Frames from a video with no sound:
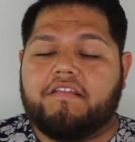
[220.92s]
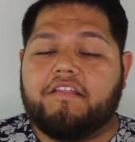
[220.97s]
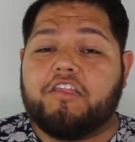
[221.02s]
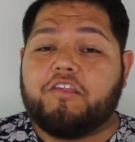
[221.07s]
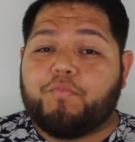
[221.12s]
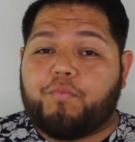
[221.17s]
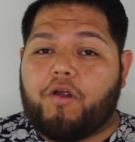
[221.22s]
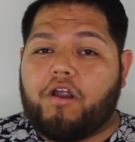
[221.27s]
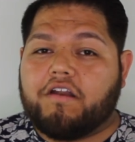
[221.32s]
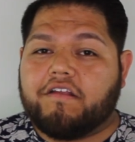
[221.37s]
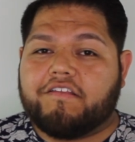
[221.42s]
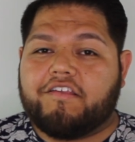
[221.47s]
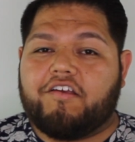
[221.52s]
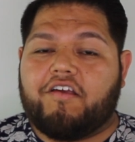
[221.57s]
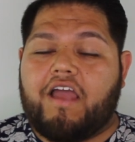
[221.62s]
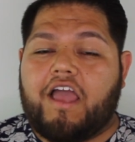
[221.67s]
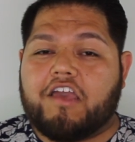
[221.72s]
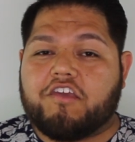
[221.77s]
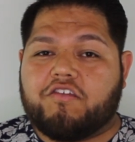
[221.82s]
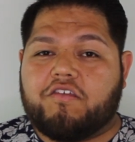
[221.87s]
This product here I
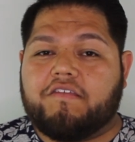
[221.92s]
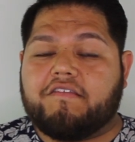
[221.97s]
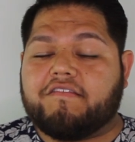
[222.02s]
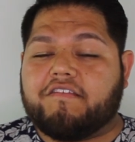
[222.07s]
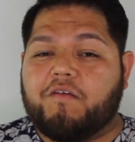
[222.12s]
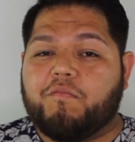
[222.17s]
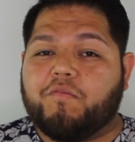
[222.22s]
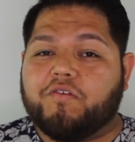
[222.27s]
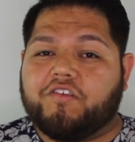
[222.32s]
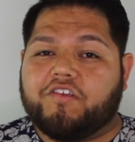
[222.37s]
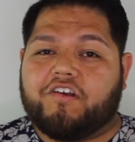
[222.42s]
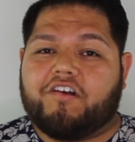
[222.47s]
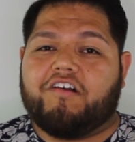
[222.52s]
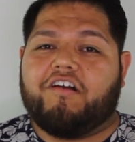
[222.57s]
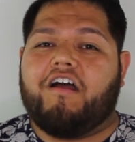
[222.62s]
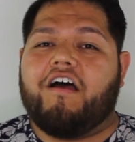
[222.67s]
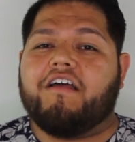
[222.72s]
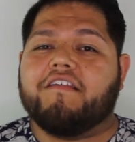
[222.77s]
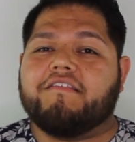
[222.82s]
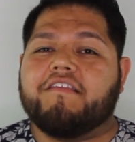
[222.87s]
actually stumbled
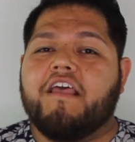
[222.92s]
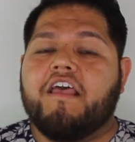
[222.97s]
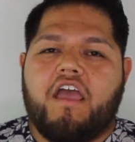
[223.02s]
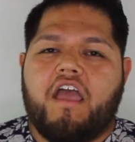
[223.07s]
across.